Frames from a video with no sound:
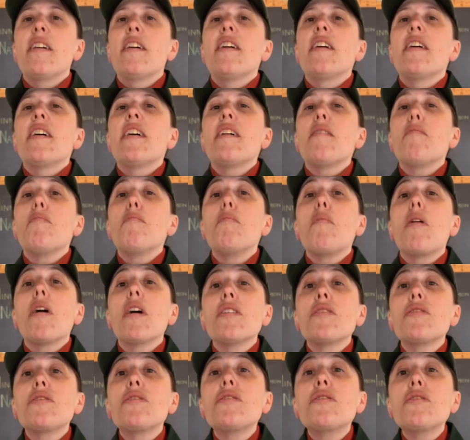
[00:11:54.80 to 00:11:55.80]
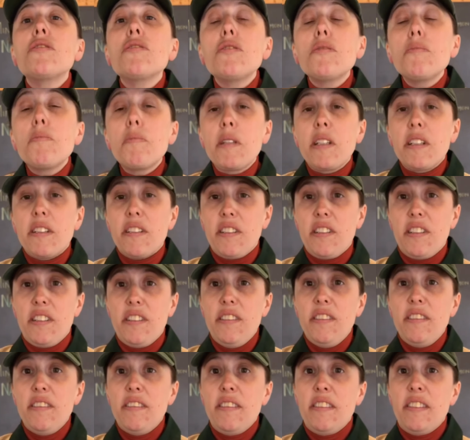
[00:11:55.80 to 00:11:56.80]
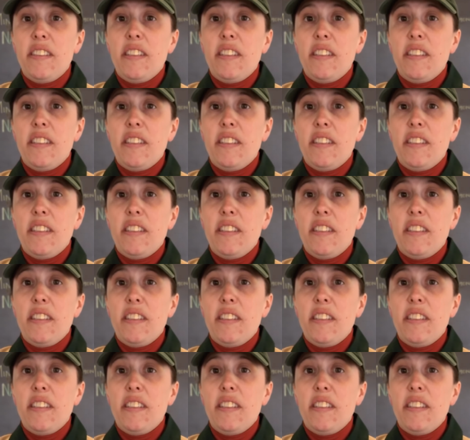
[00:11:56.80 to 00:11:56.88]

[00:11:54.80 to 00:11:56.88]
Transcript: A marsupial,